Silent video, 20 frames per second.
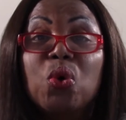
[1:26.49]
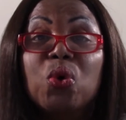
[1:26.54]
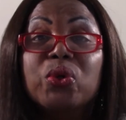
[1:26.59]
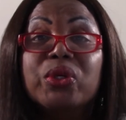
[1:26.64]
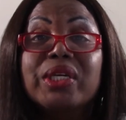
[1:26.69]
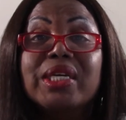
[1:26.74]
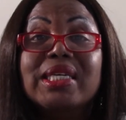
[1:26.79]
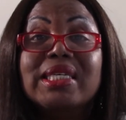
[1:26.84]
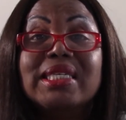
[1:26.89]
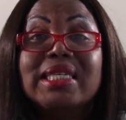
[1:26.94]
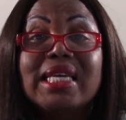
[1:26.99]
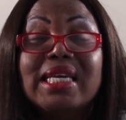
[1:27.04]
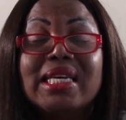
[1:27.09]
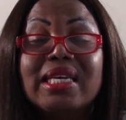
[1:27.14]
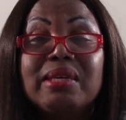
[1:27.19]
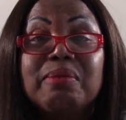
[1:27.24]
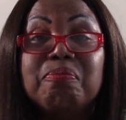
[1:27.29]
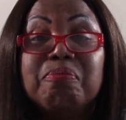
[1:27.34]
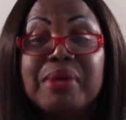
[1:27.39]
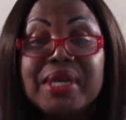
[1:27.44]
on a
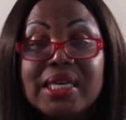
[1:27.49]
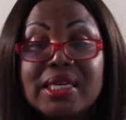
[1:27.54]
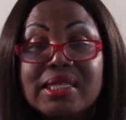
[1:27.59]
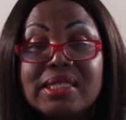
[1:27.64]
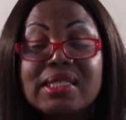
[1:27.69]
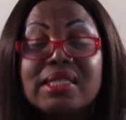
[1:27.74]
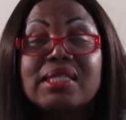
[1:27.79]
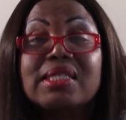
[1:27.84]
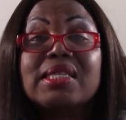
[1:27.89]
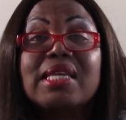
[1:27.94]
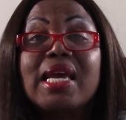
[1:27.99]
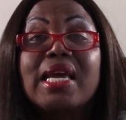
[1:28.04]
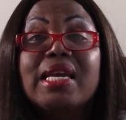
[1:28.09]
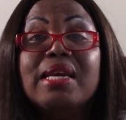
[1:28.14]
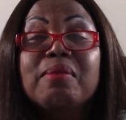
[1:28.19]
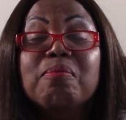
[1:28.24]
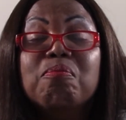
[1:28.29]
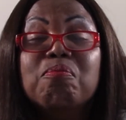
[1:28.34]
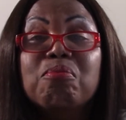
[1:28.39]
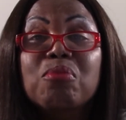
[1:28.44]
daily basis,
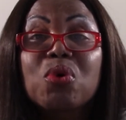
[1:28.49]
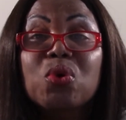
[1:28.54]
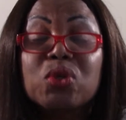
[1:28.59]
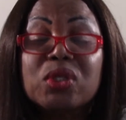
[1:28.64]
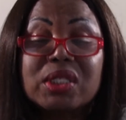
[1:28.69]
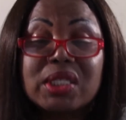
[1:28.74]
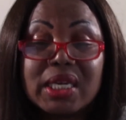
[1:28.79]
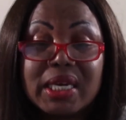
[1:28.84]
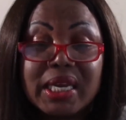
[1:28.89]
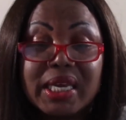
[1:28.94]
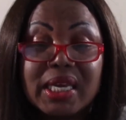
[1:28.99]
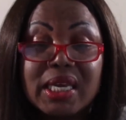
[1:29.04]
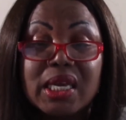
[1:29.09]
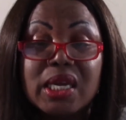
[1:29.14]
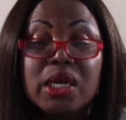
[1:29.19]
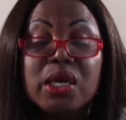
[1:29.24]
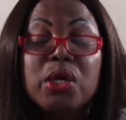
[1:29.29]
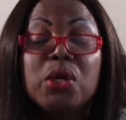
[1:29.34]
and mostly